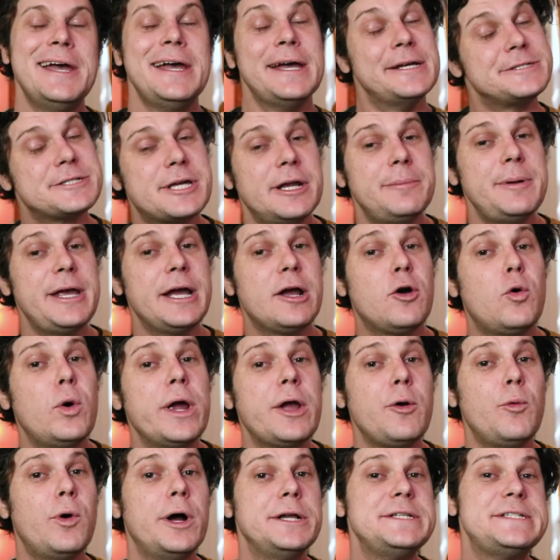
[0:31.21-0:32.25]
It's going to be a
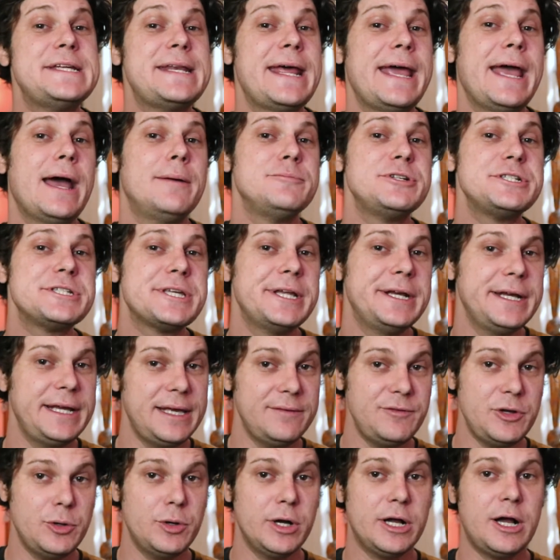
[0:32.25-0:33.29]
quick one today. I'm just going to
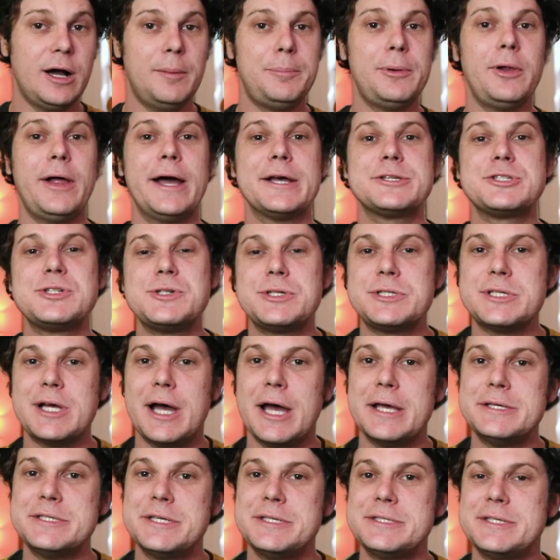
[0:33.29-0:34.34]
give you a couple
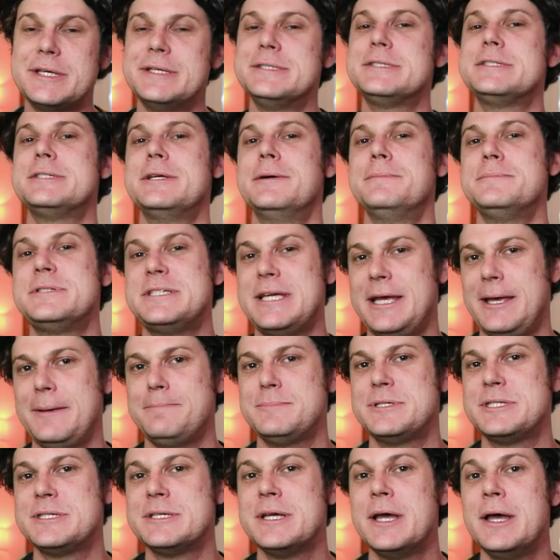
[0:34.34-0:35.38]
exercises and some
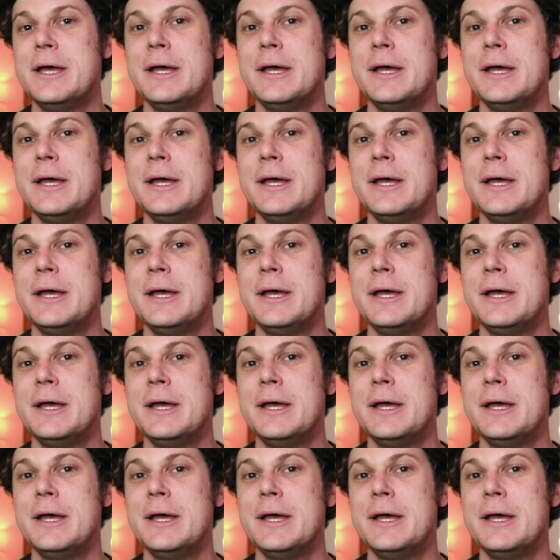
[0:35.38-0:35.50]
tips